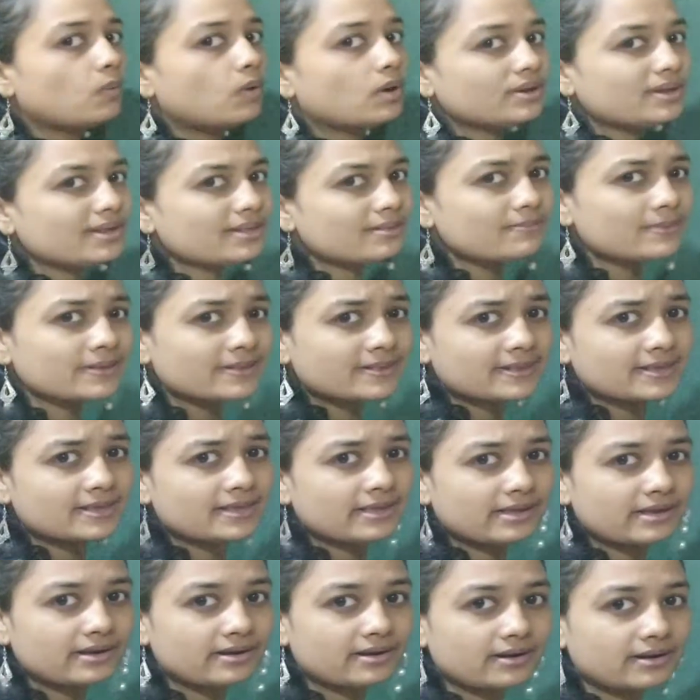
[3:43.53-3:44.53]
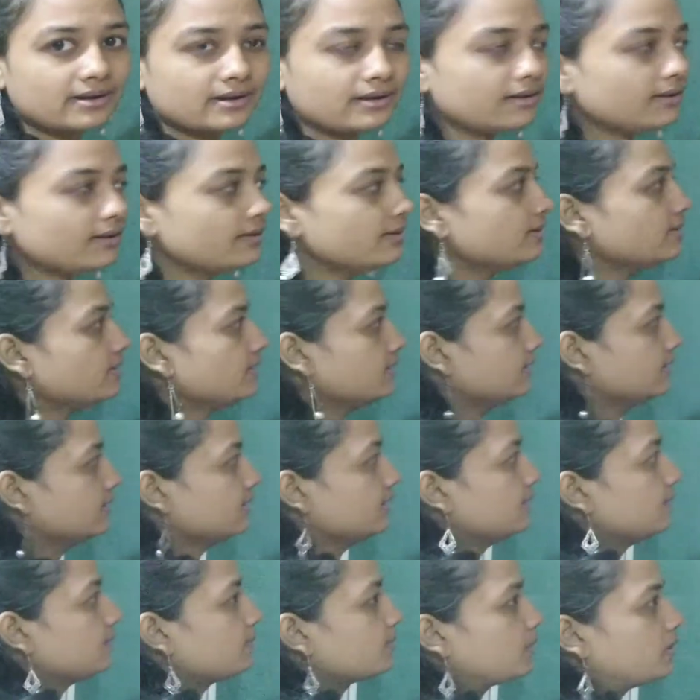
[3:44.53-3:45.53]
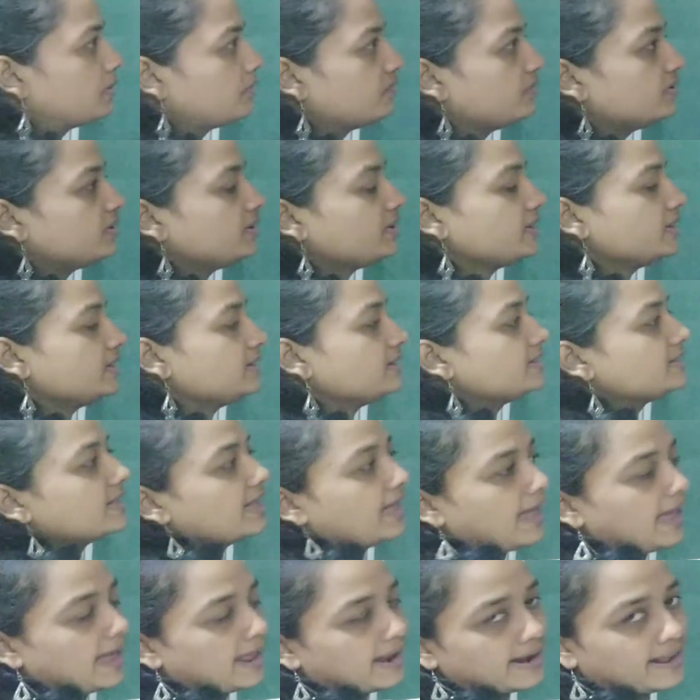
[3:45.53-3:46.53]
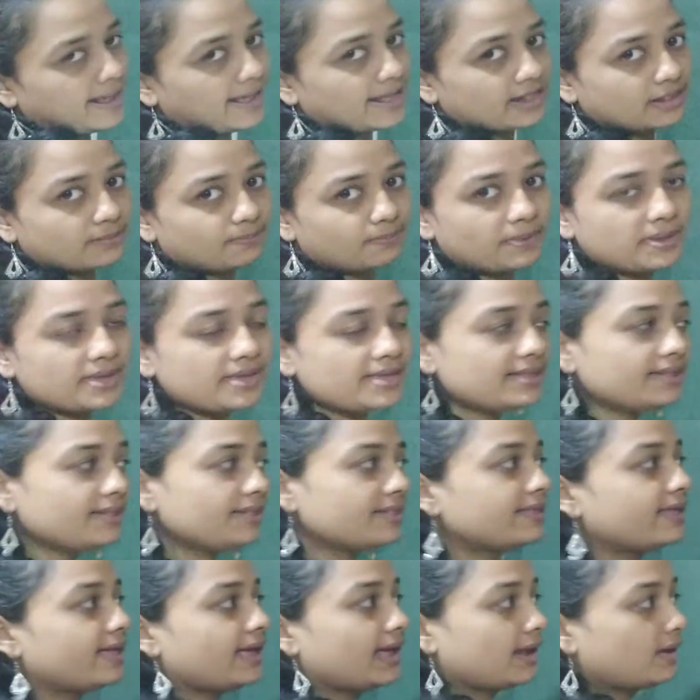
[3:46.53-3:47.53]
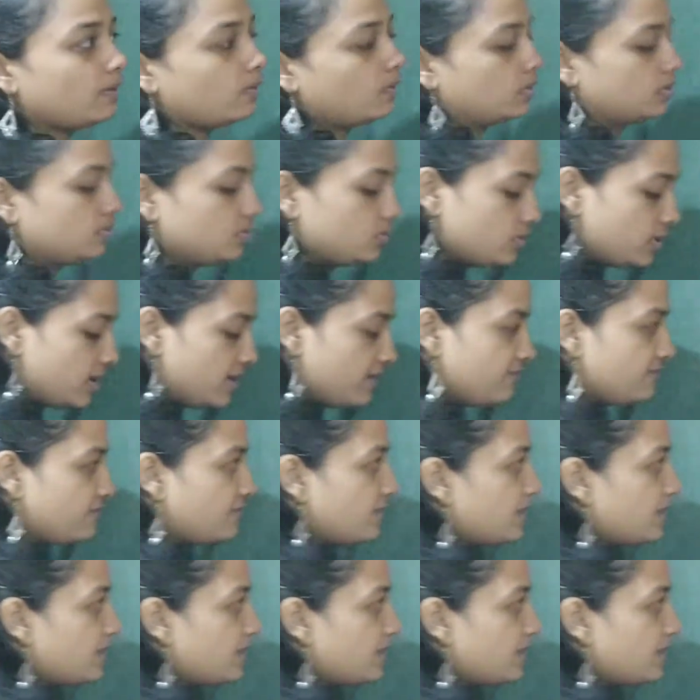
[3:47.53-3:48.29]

what is missing here? Profit is there, SP is there. What should I